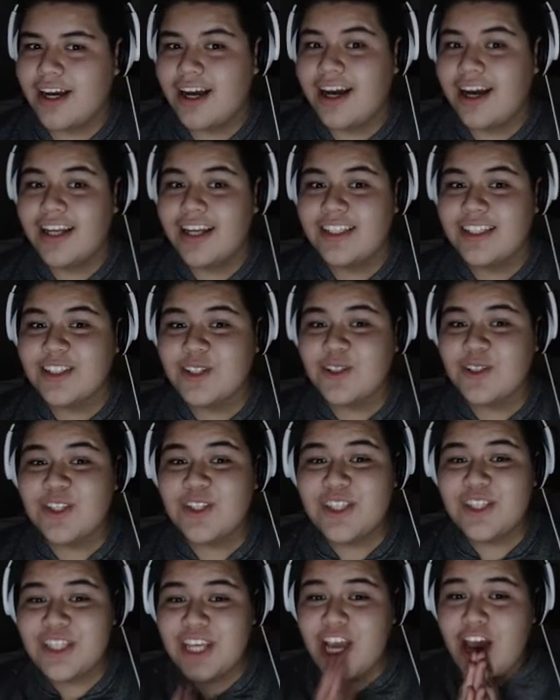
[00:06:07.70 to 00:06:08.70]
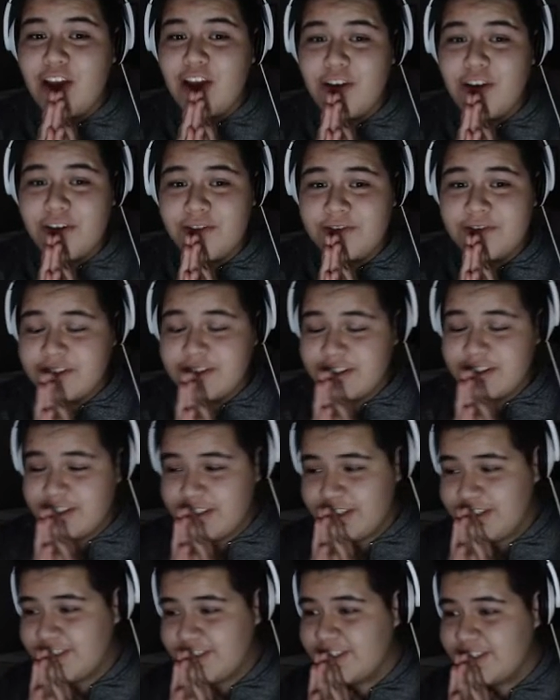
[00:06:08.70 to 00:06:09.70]
His eyes are
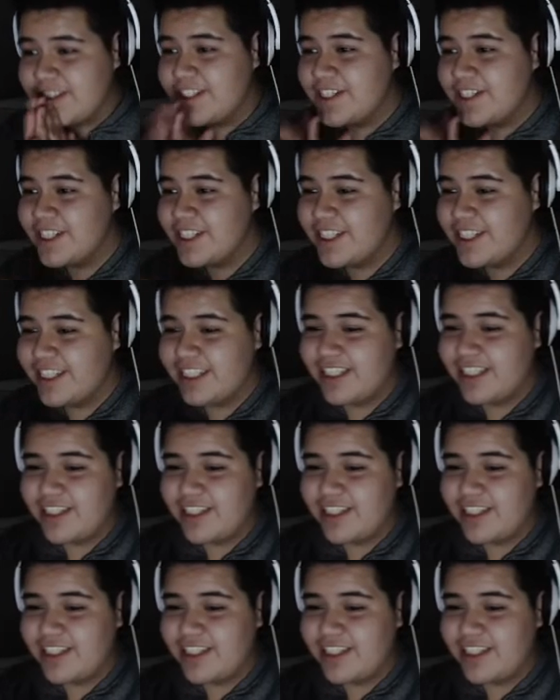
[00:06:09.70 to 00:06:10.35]
terrifying.